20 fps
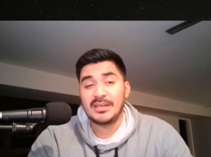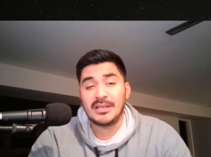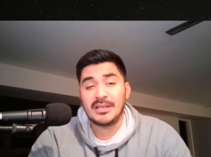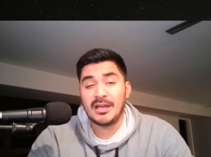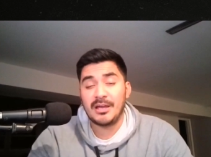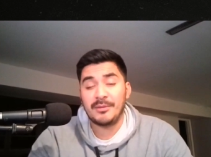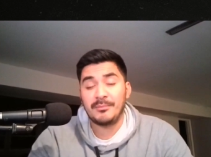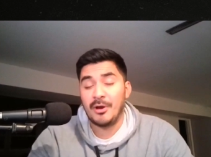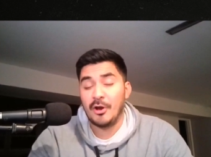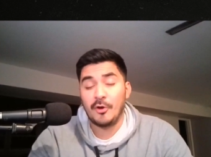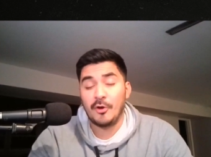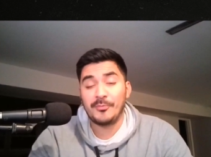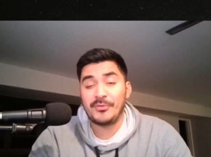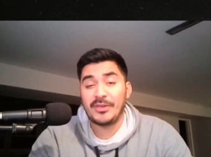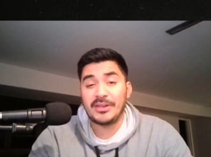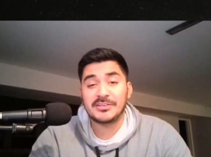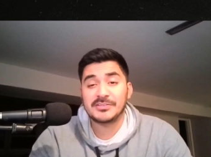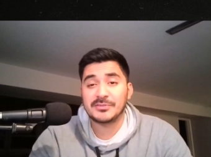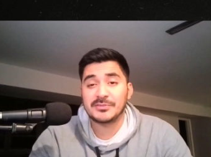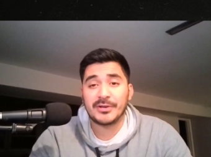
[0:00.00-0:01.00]
He, uh,
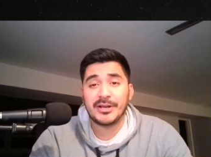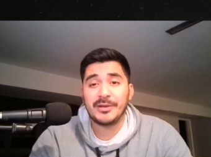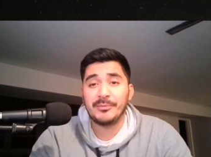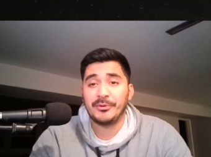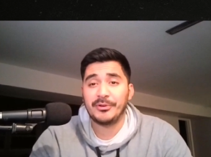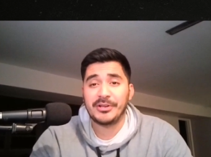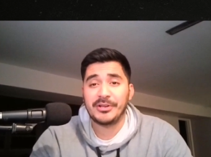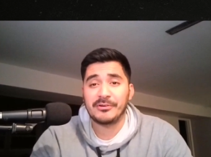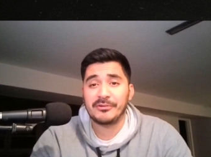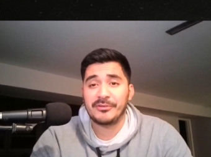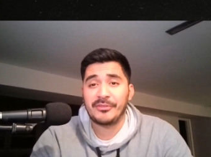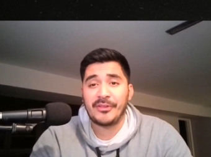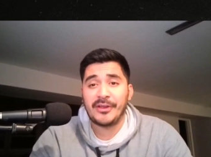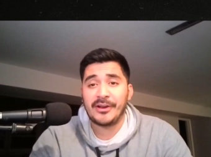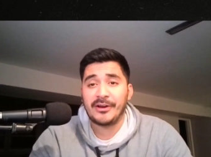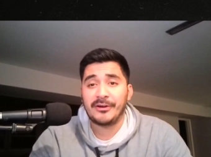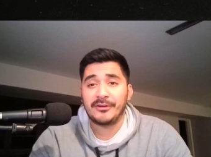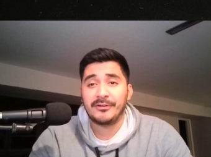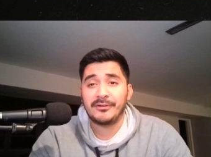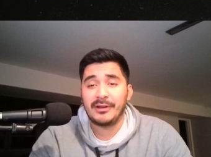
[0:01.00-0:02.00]
Mahomes had to scramble here
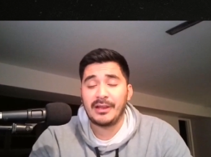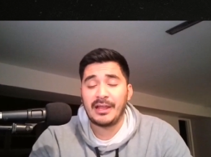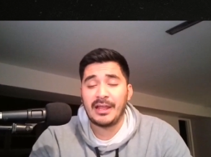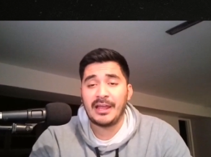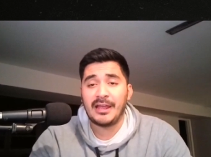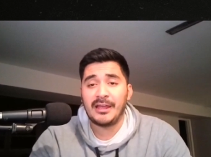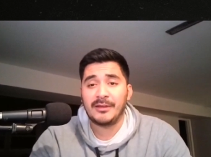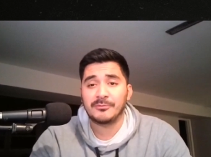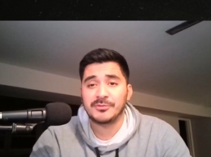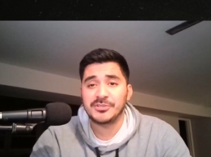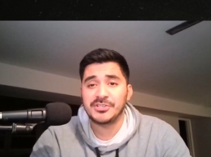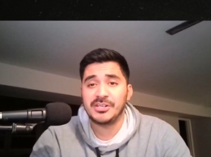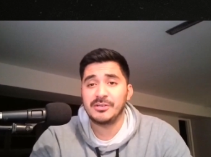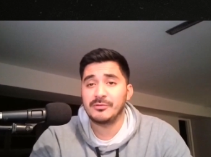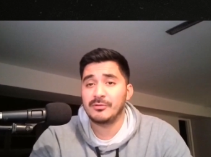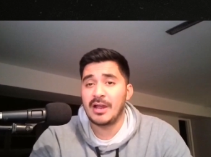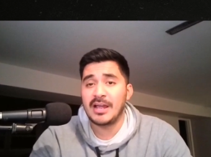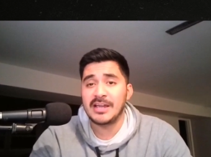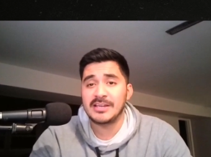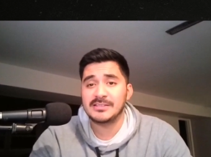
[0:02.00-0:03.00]
and there, and
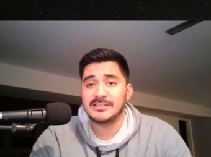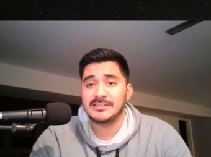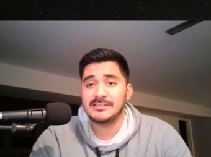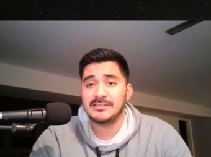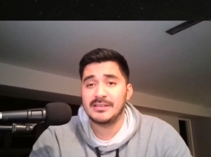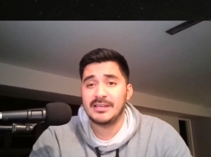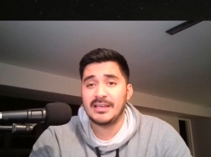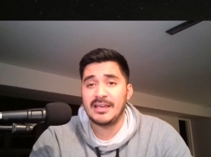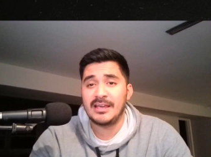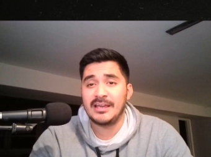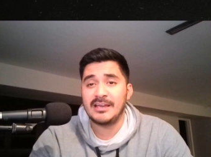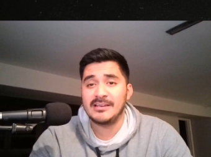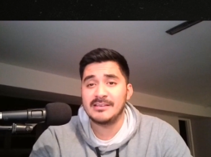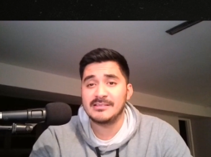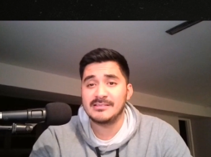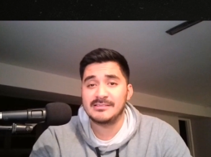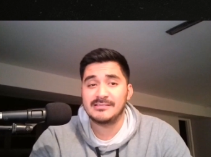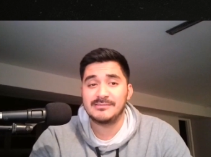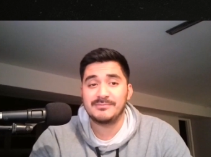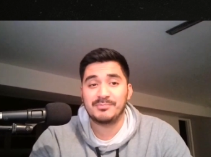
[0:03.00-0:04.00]
Rasheed Rice
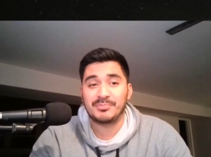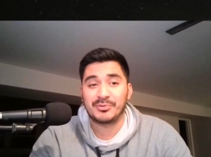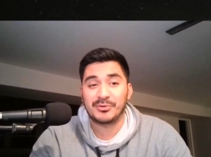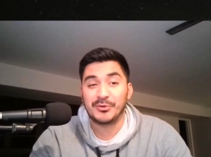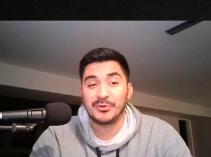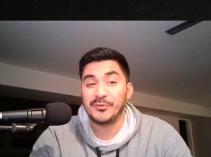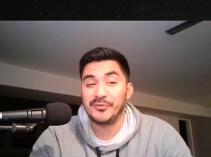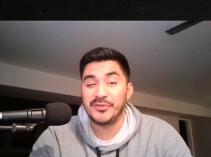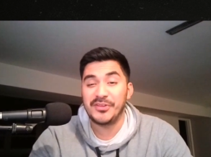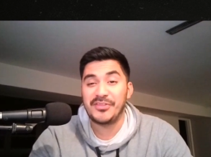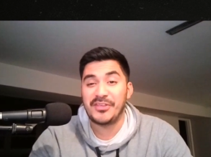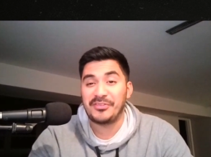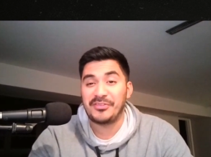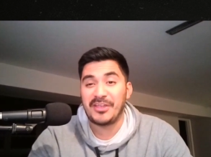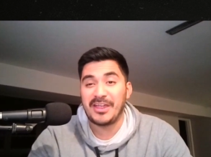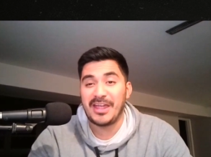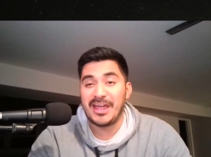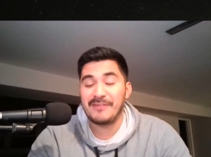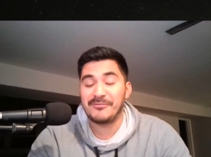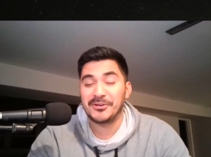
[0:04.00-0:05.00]
has proven
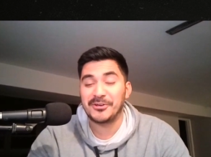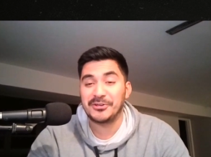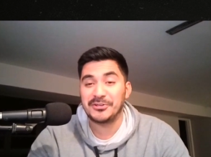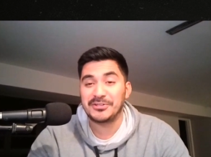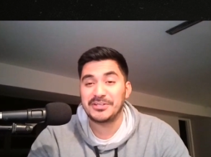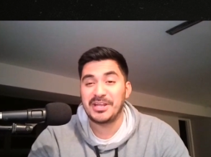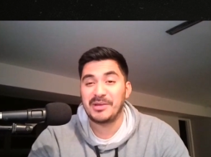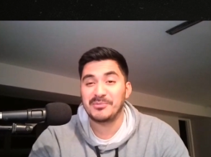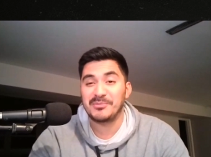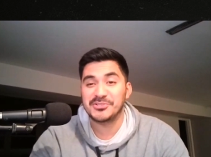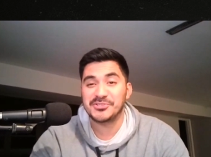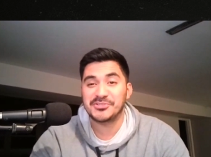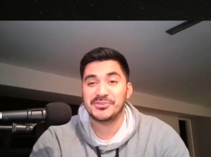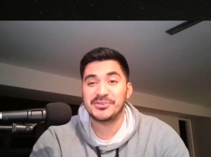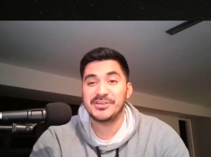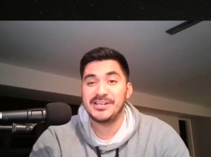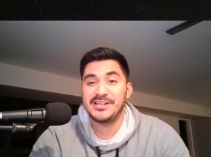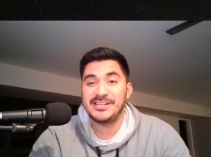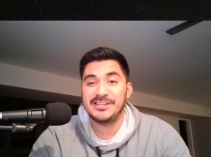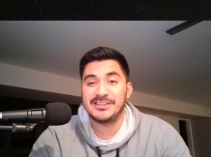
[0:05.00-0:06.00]
that they have a good
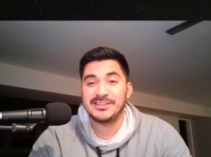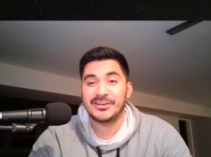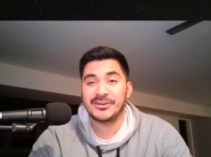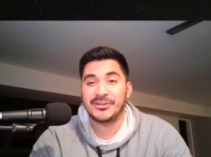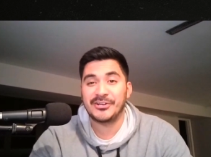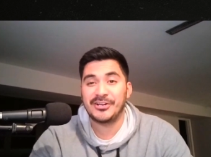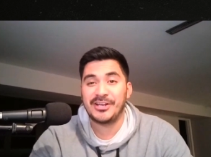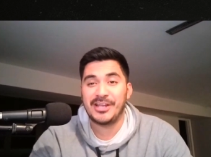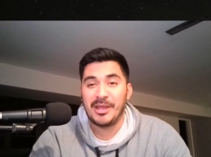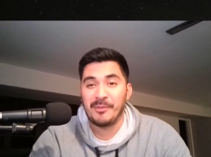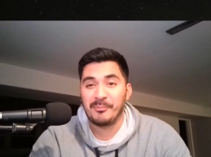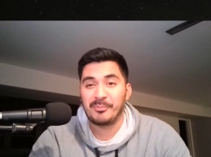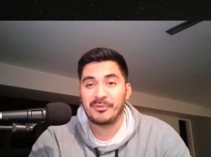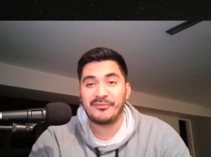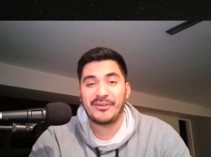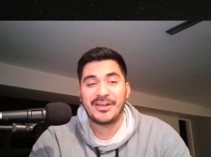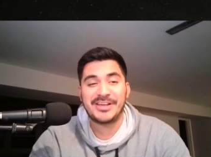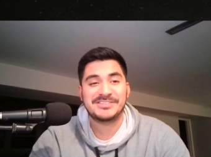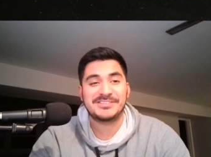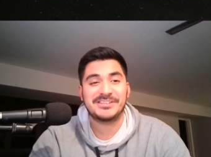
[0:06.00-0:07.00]
chemistry. They're good at
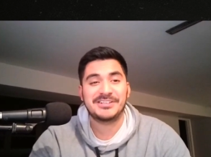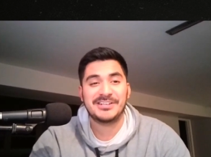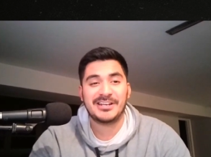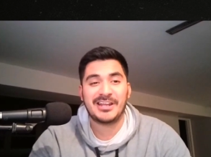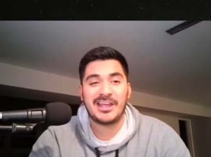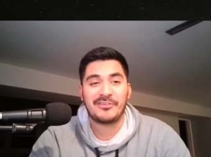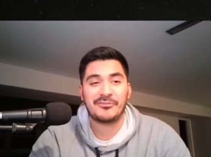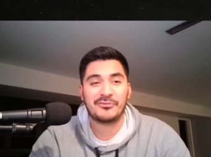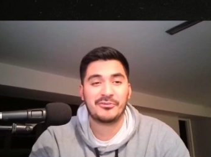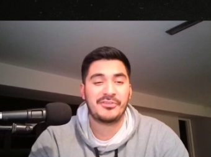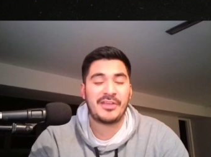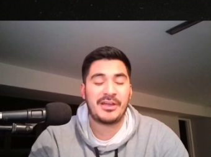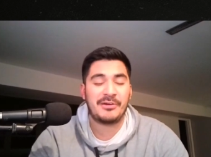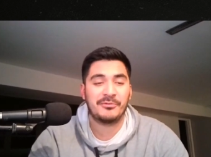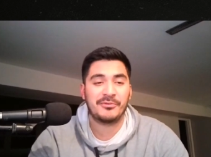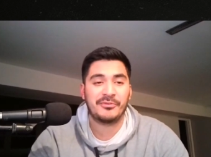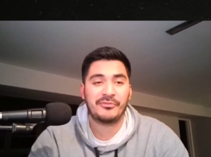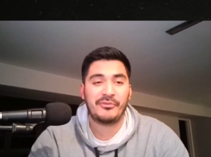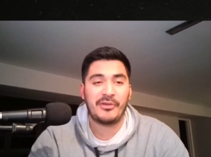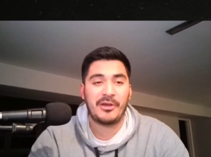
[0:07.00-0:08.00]
improvising together, and
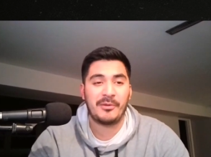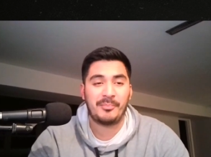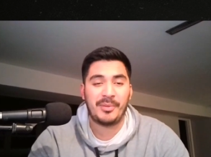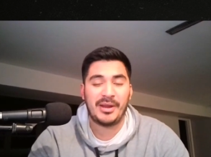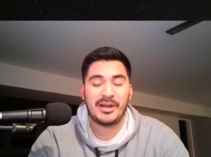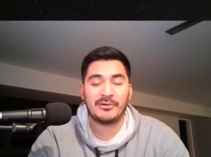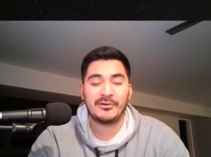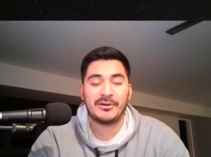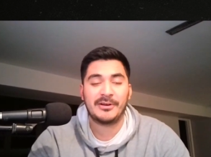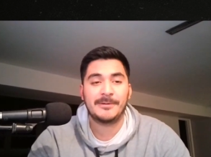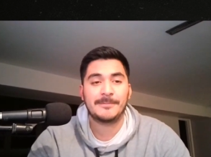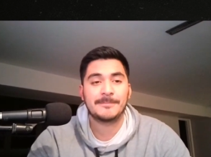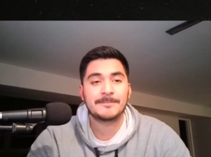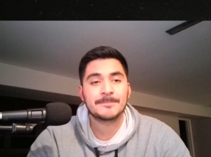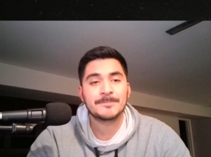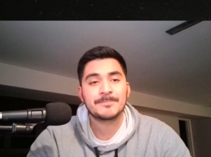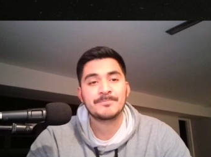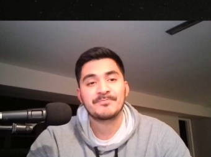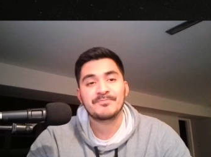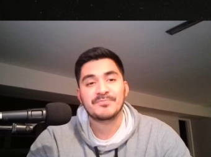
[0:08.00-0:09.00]
that was apparent
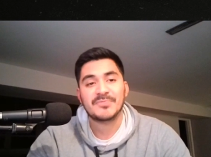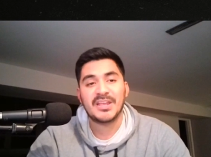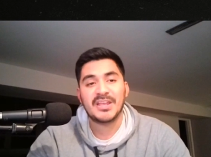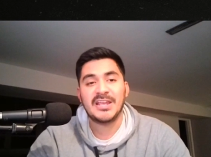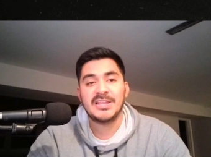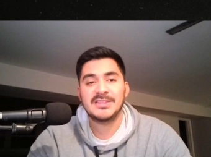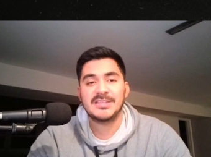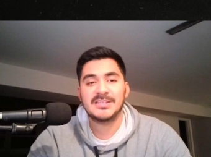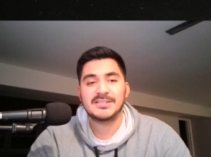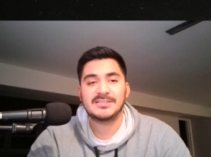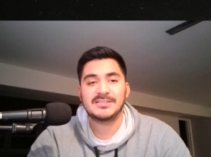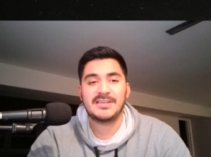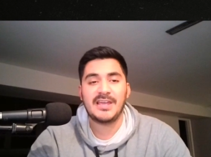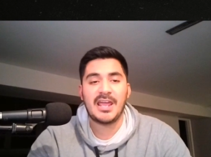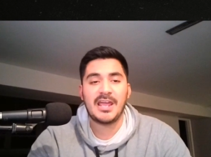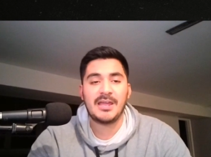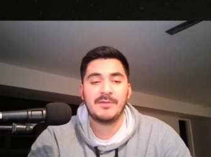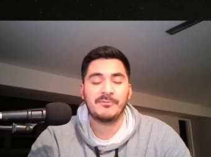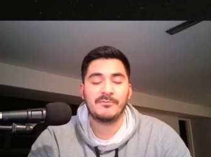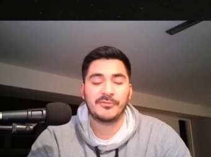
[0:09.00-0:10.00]
in this
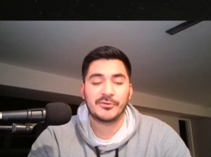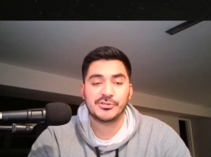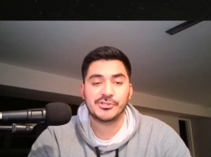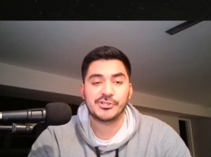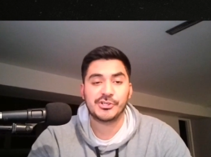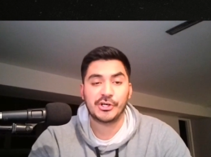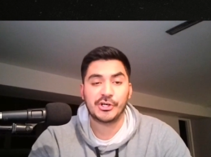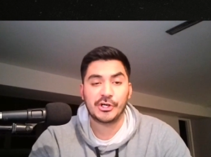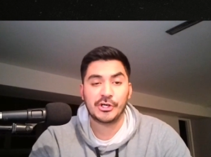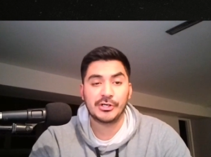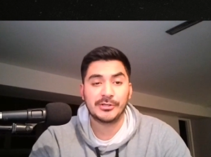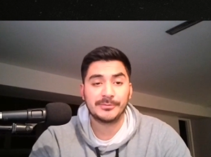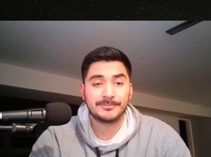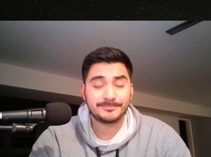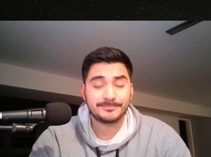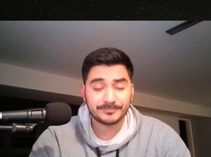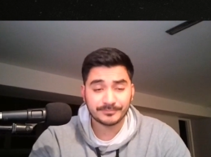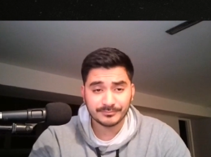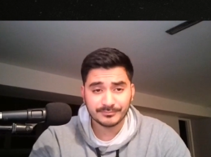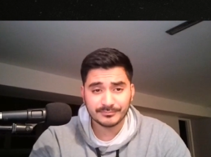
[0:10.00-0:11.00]
game for
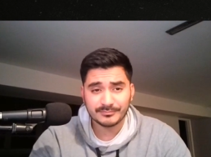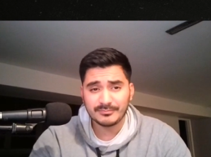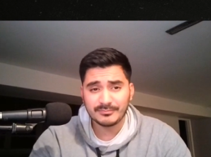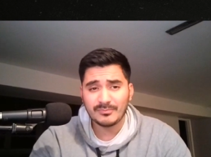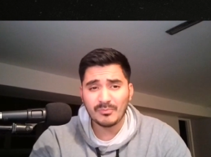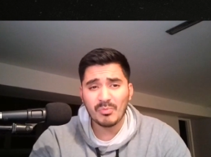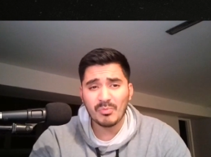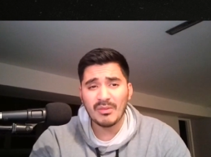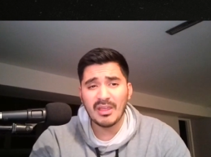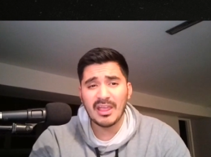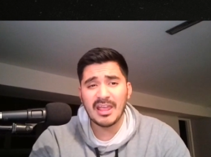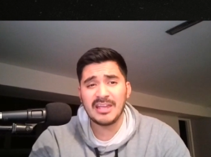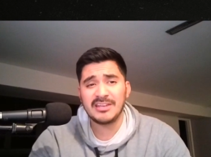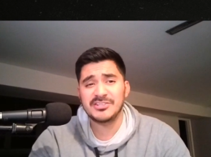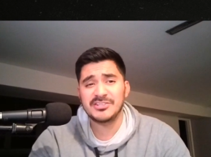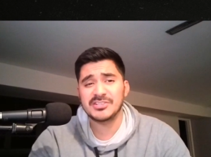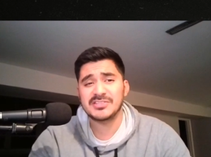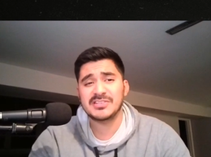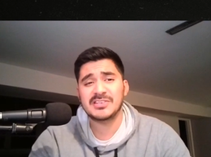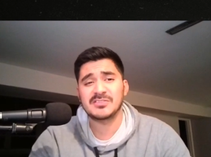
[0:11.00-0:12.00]
sure yeah.
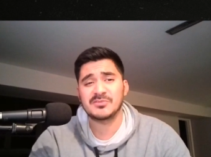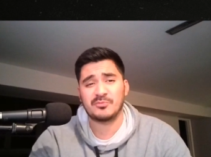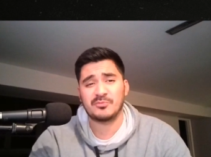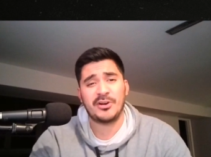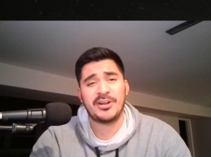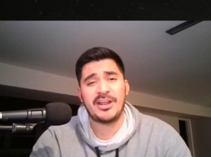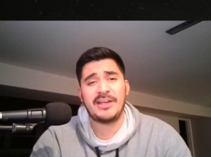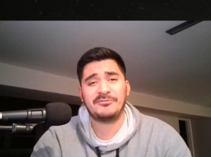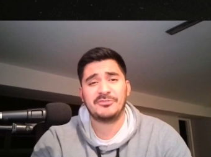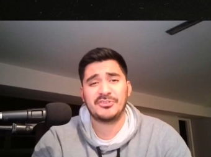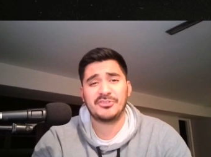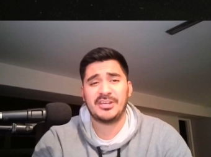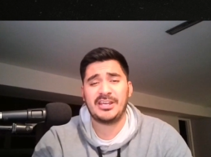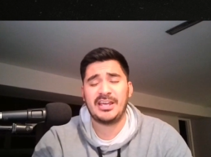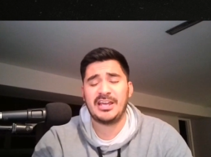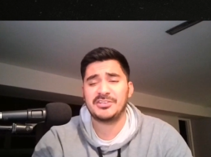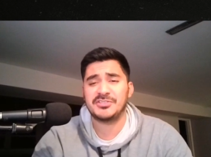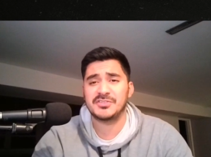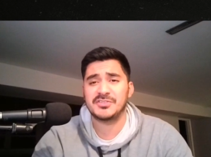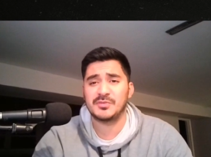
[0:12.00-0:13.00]
and just his run after
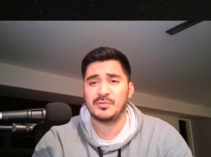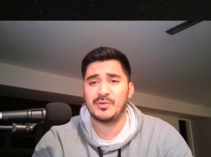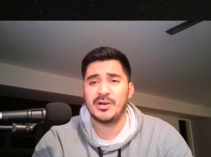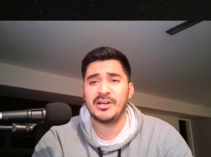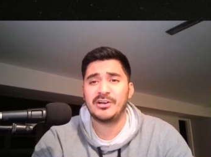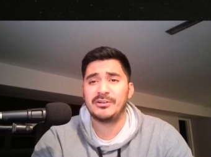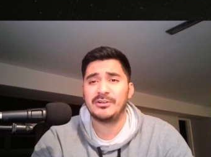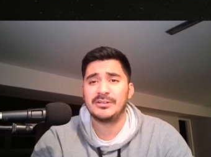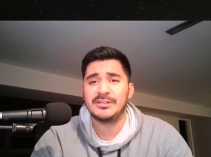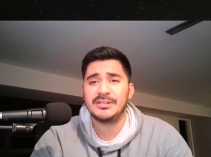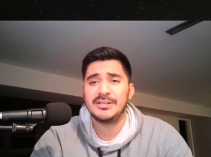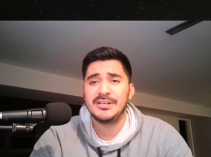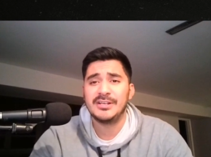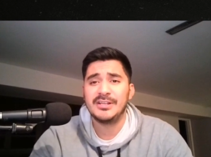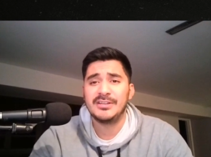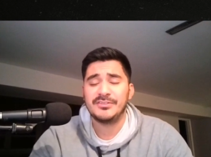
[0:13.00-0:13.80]
the catch as well.